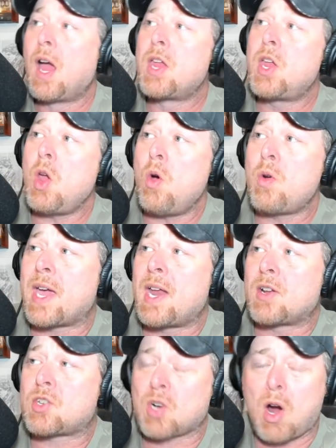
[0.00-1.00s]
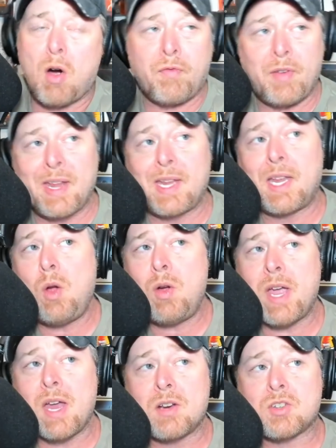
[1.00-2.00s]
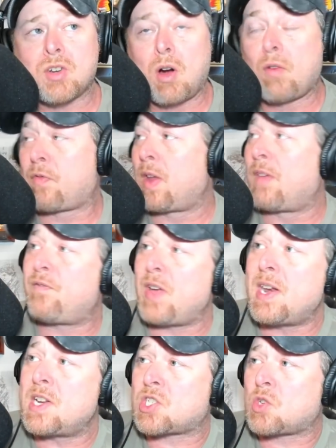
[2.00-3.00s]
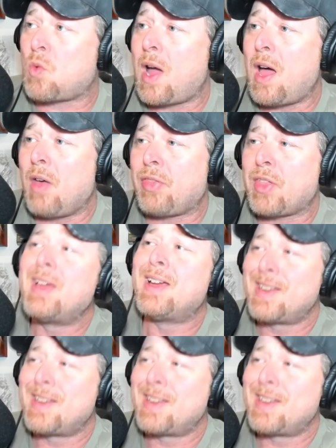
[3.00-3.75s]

You get a trophy. You get a trophy. Finish 12th?